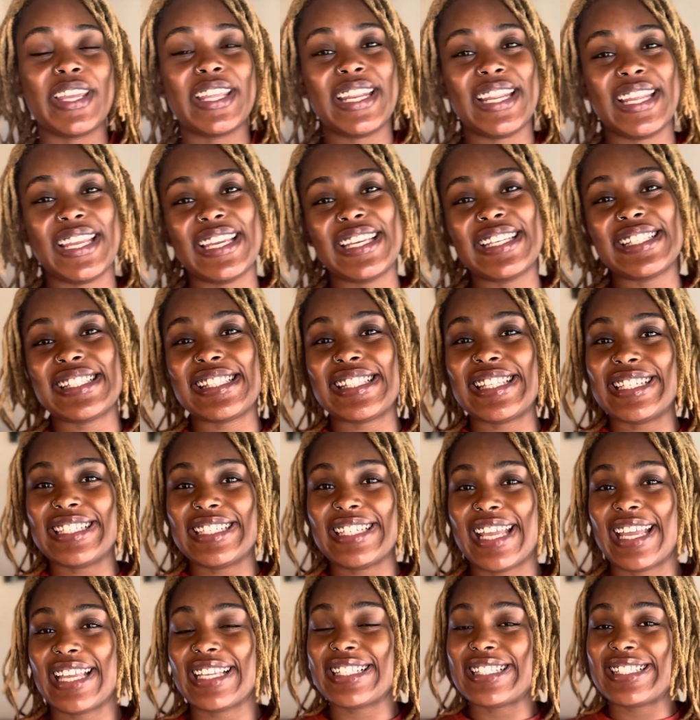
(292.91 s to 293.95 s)
is the
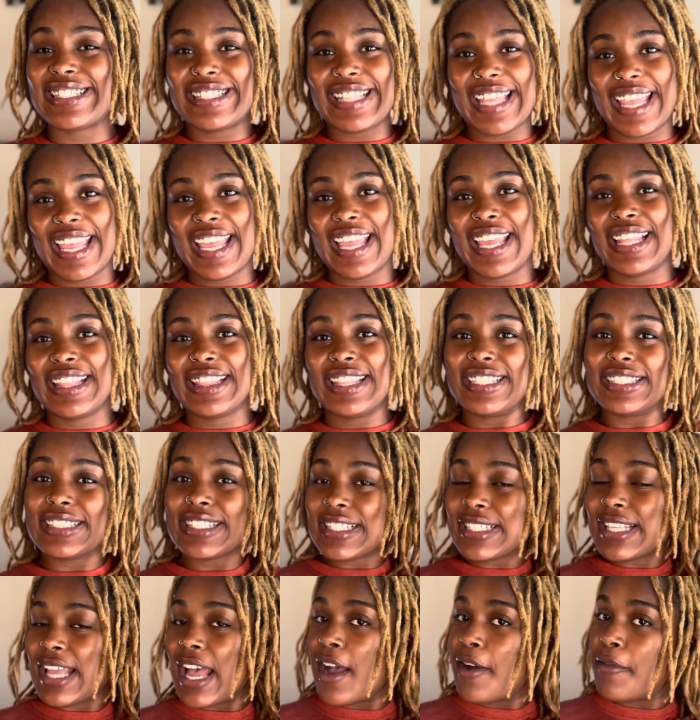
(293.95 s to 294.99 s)
next day. This is
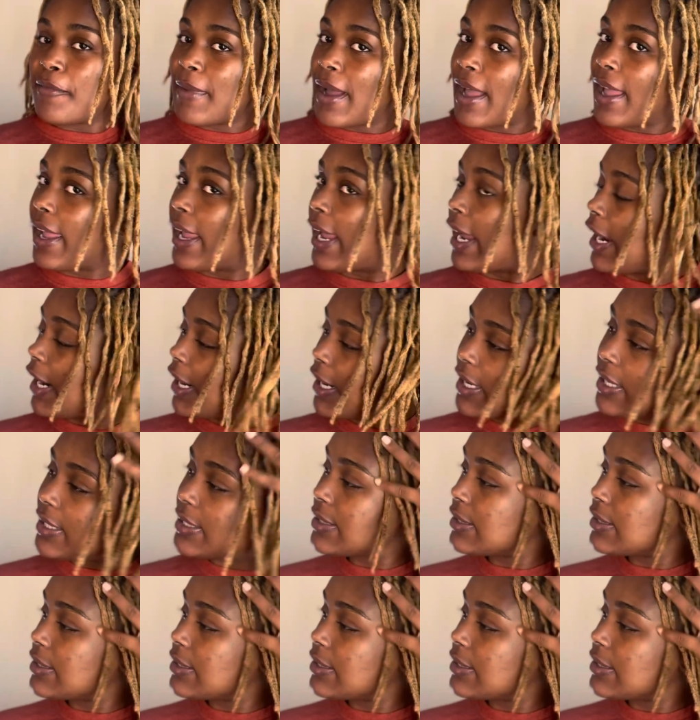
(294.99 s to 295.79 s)
how my hair is